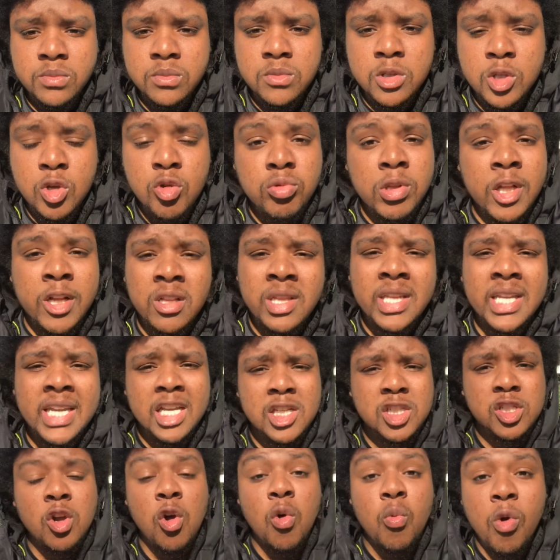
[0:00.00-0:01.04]
You literally
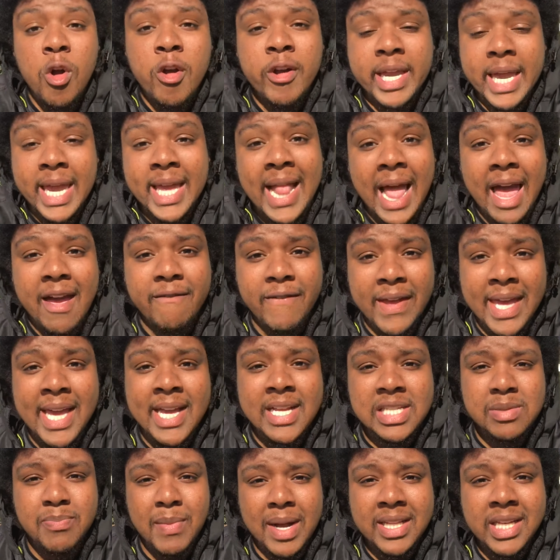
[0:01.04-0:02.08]
get your work in
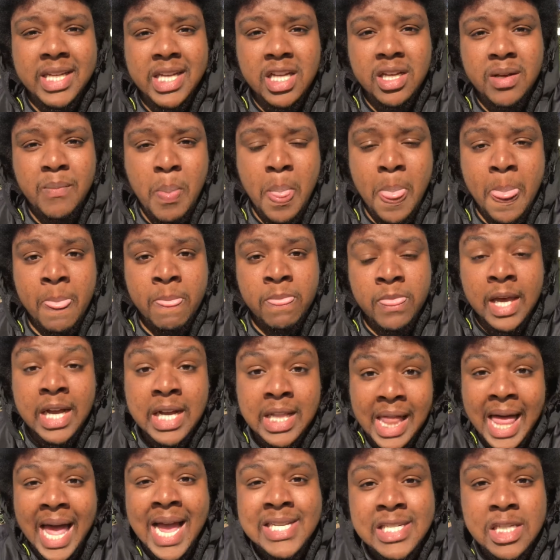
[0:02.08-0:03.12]
advance, my nigga. The
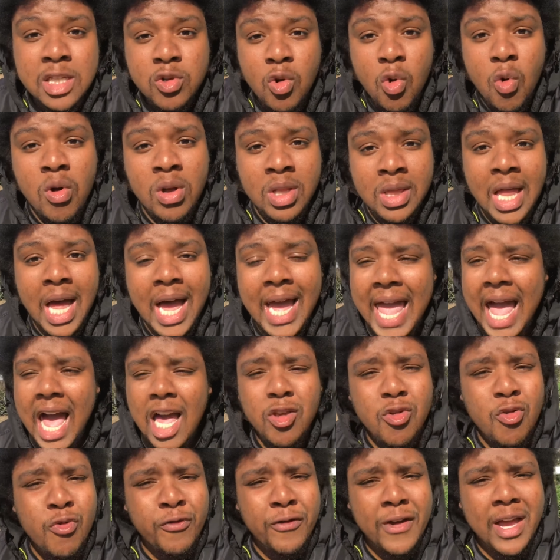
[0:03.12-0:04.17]
class is online. How
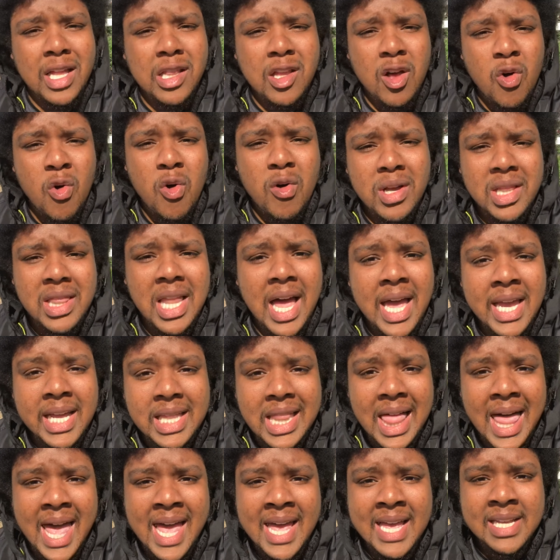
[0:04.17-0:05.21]
you fail an online
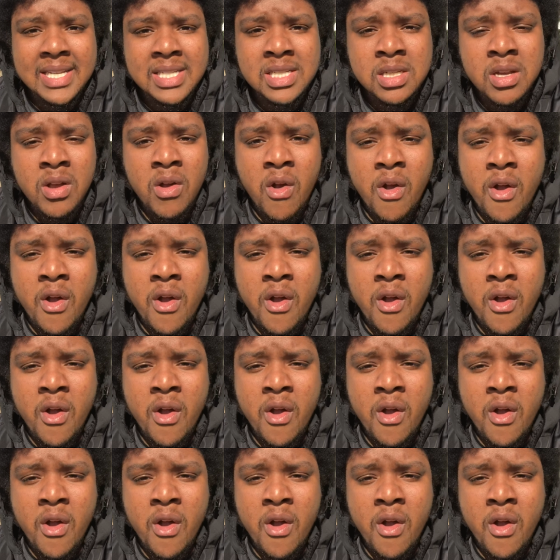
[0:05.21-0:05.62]
class?